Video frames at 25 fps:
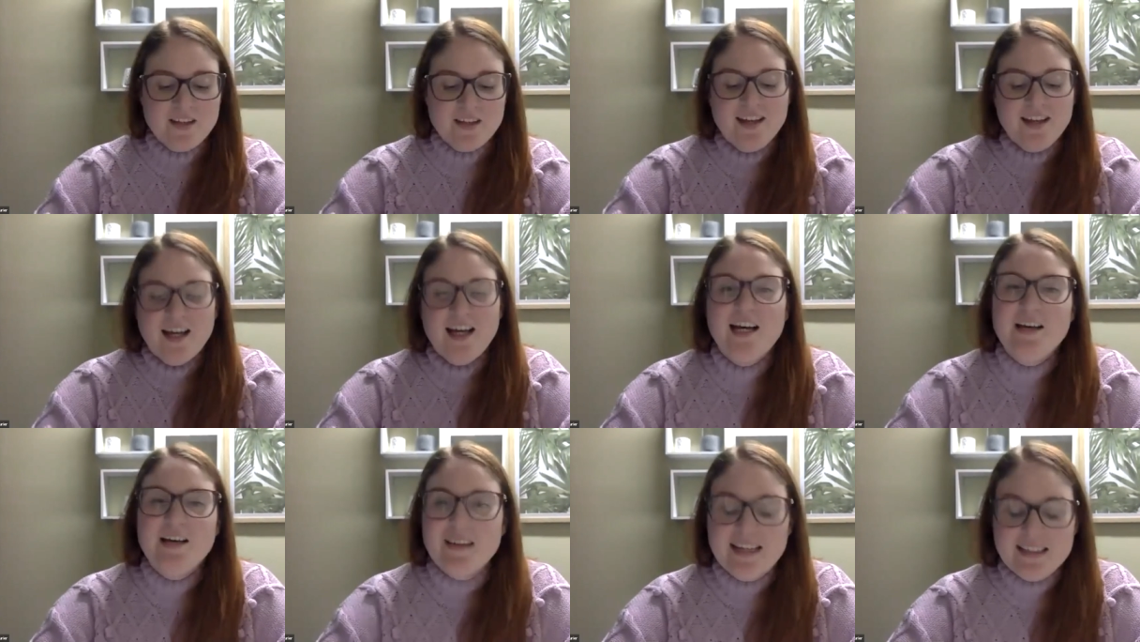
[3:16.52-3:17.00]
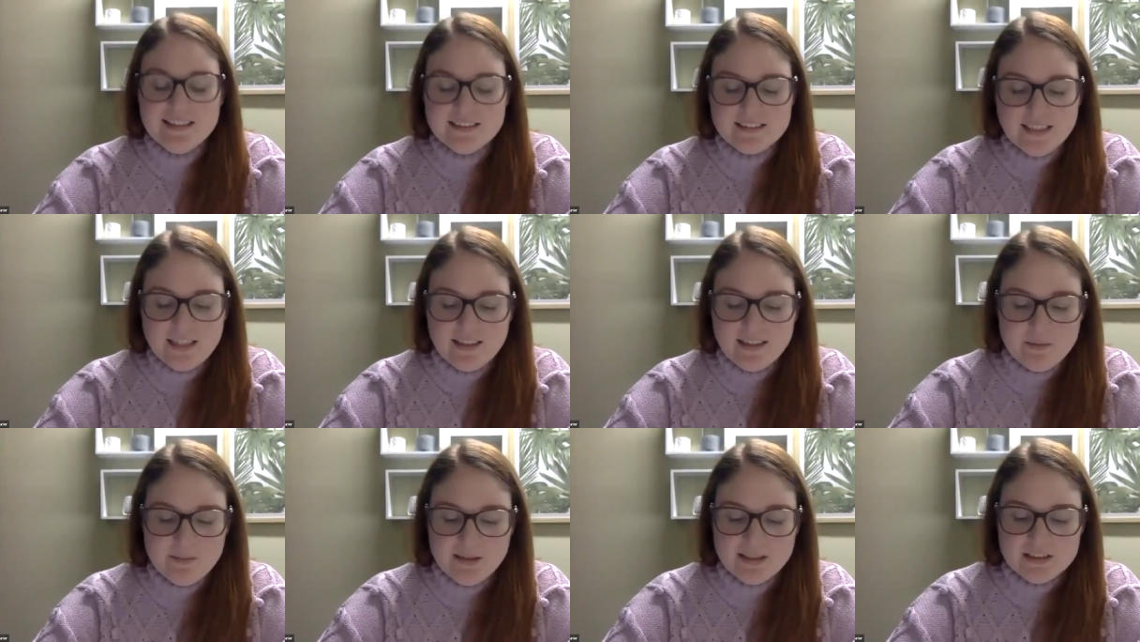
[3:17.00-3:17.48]
As
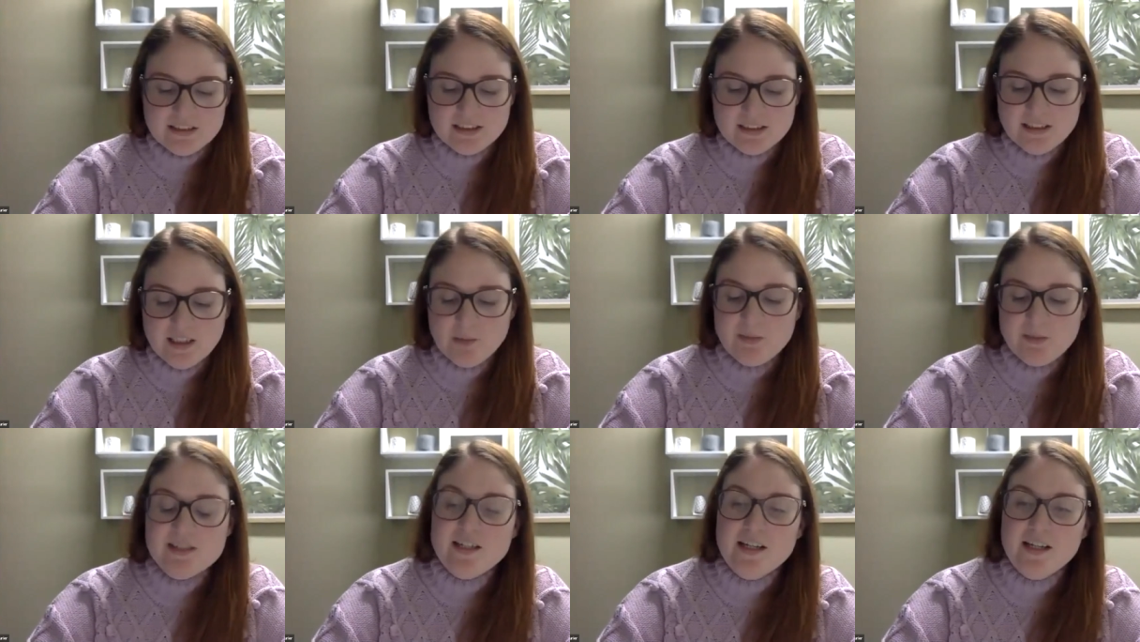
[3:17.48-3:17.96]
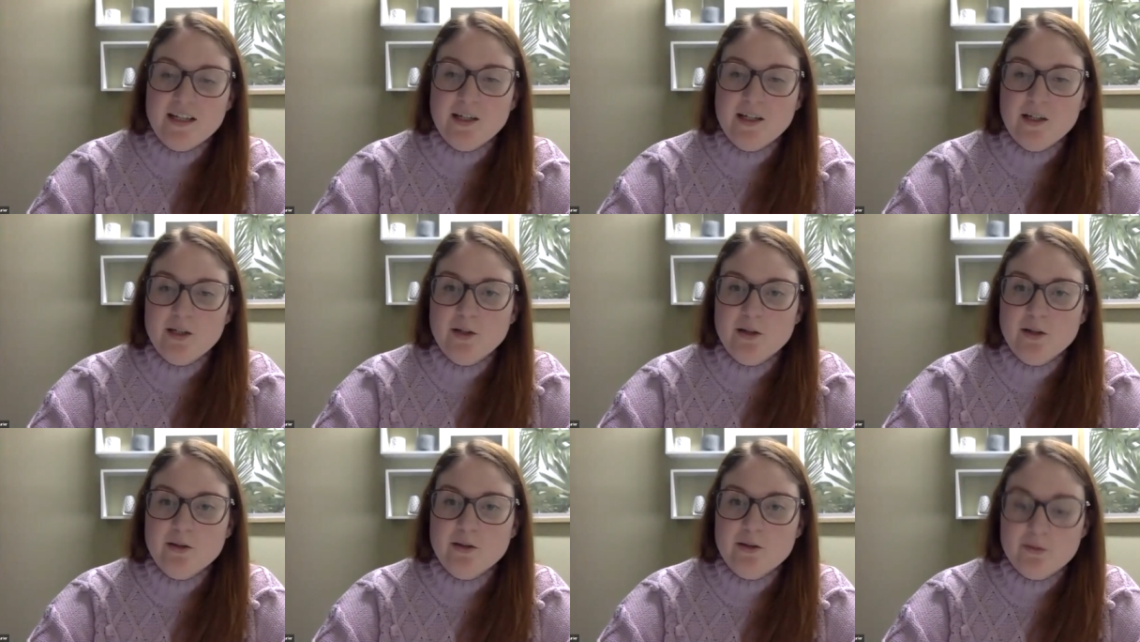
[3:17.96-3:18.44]
Sally mentioned, I'll be taking
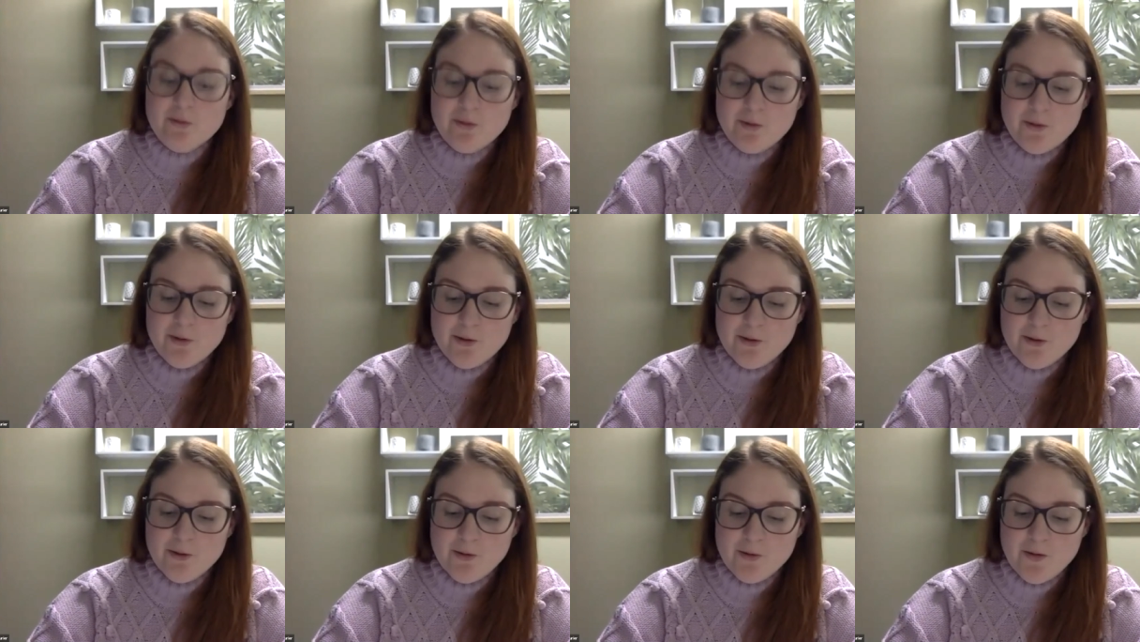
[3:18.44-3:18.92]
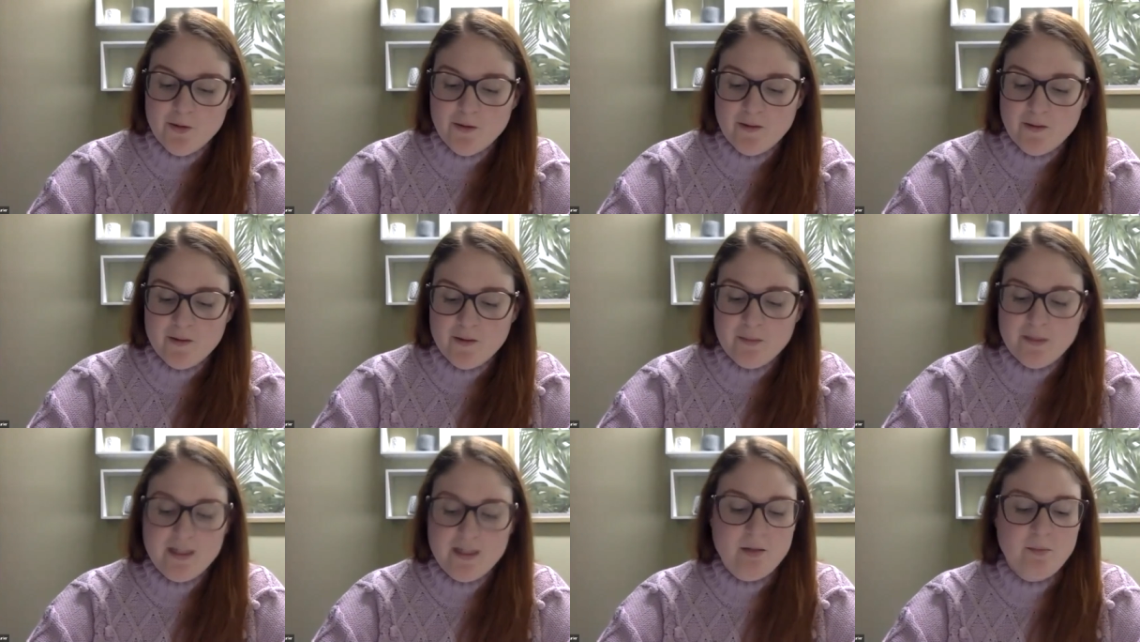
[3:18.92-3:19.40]
you through
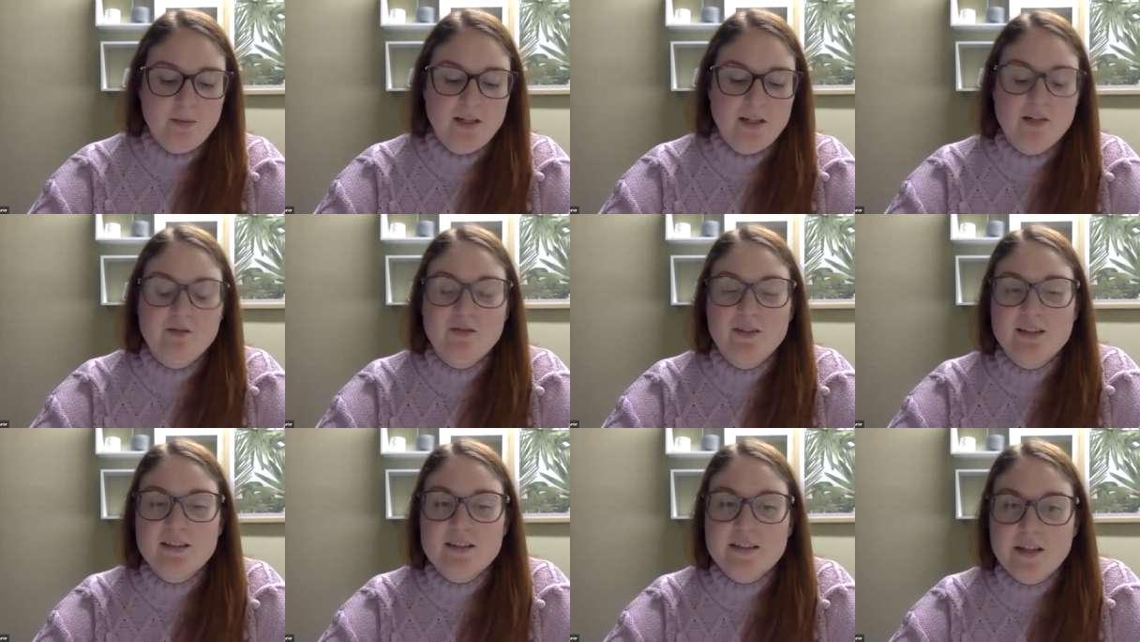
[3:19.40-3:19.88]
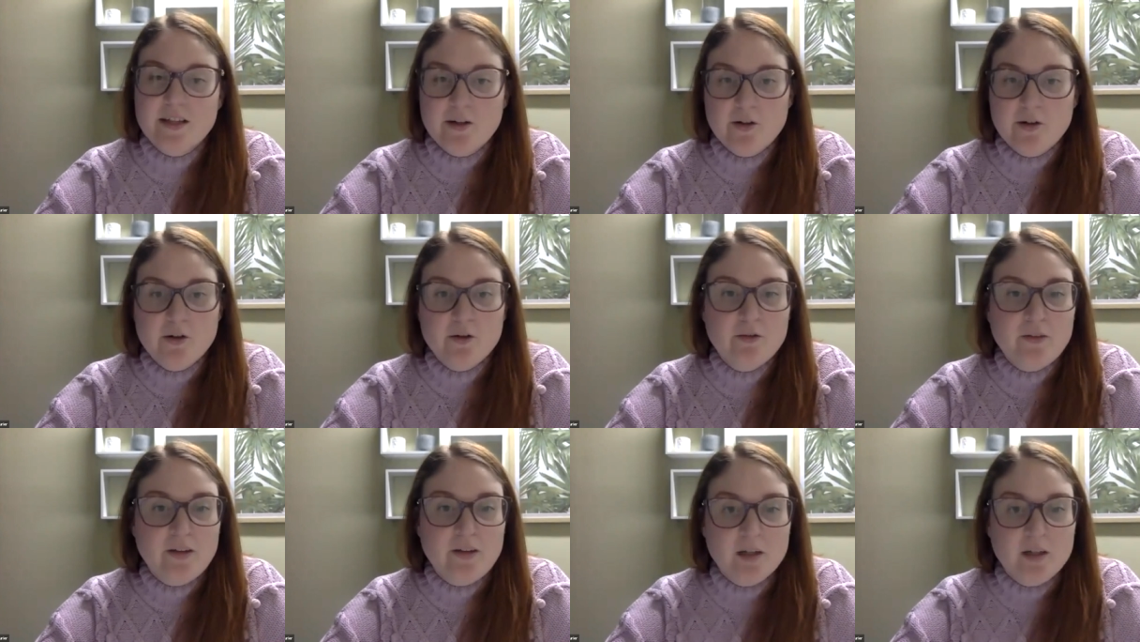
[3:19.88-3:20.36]
the many benefits that
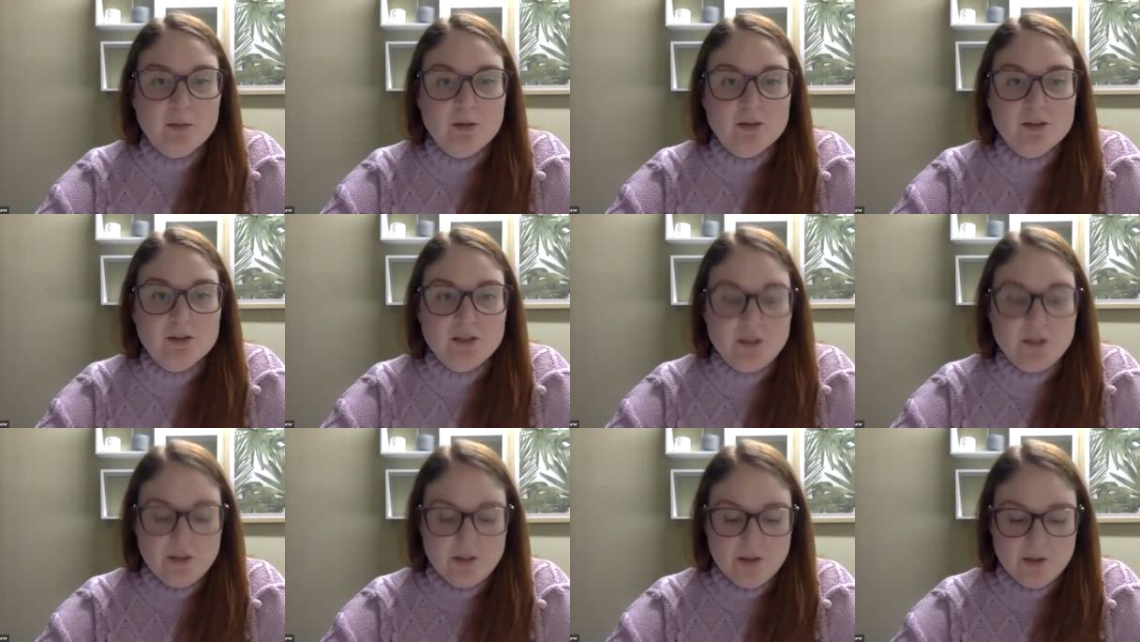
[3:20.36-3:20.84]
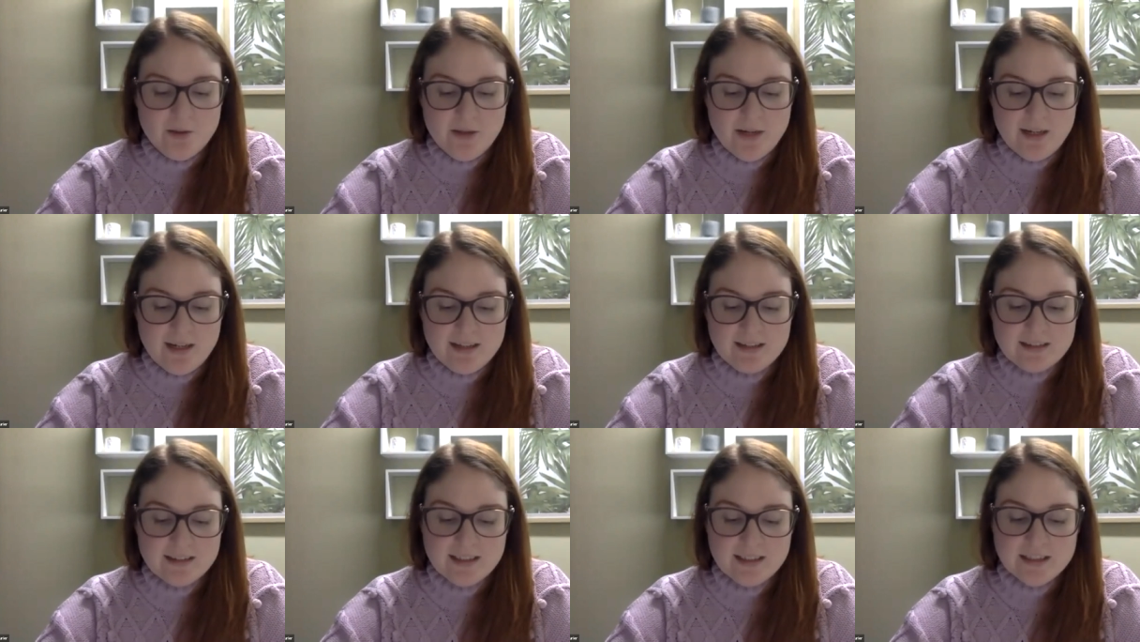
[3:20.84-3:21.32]
are available to you
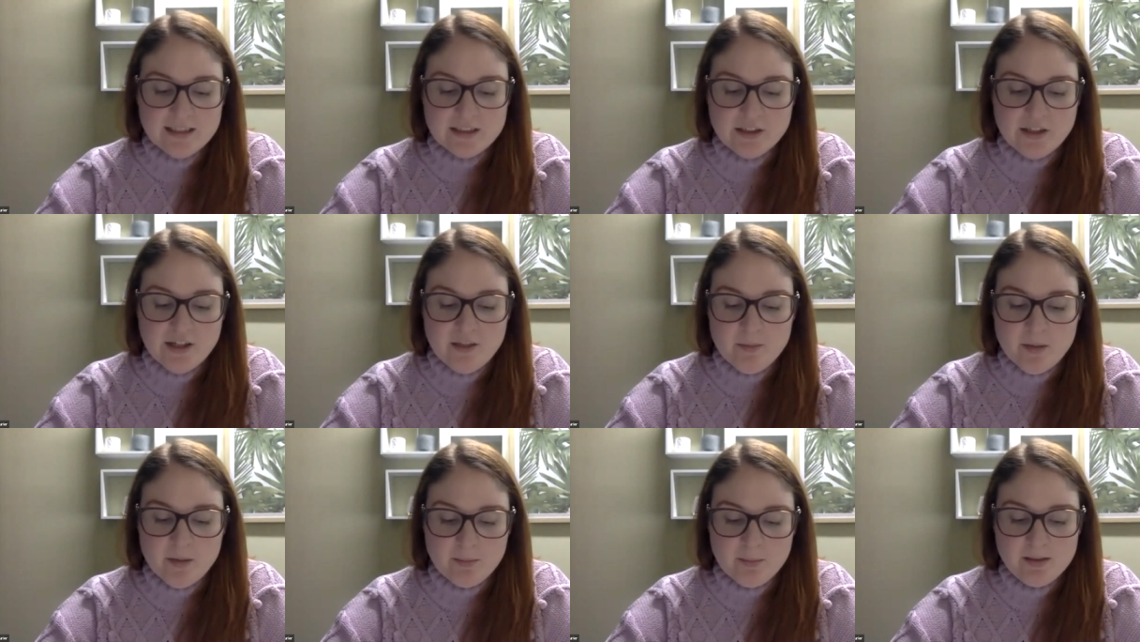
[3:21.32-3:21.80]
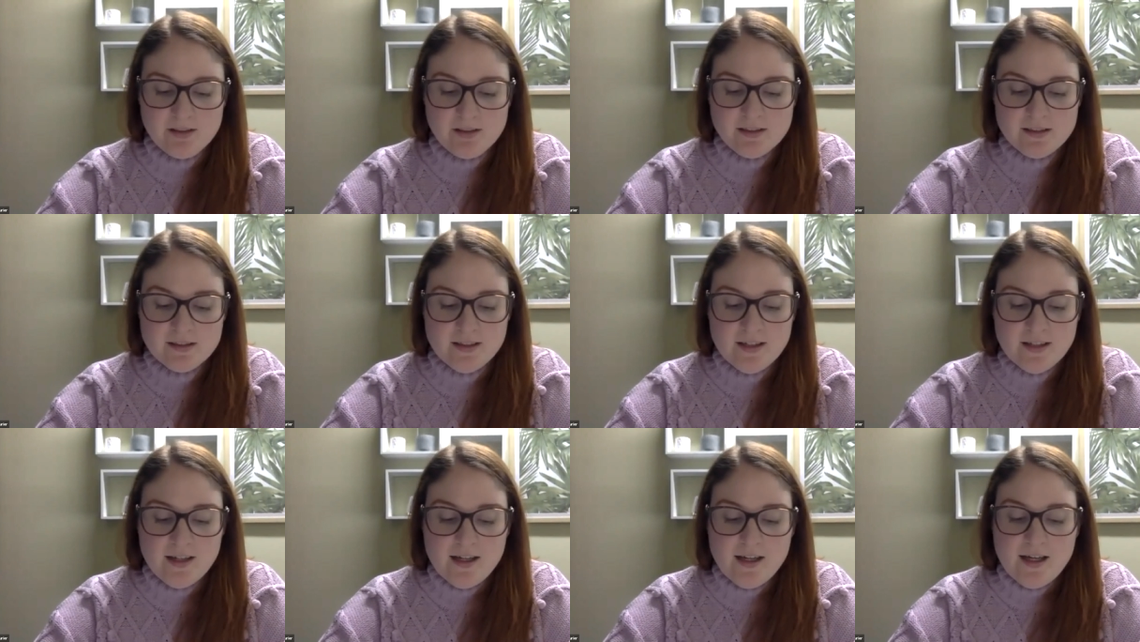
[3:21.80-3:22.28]
as HRIA
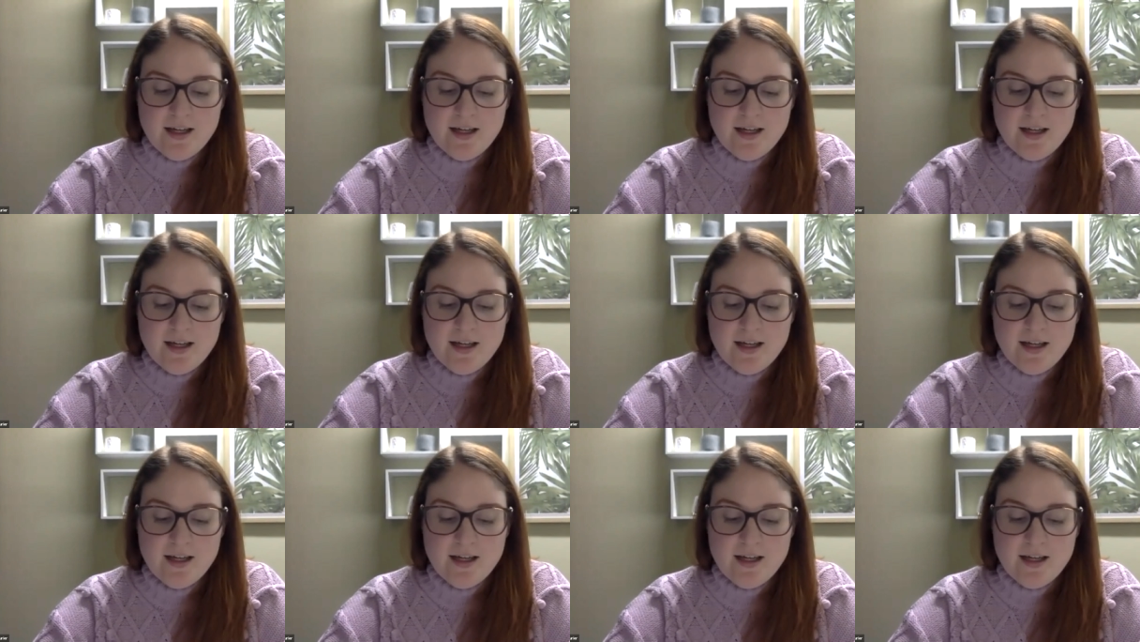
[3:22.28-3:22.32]
members,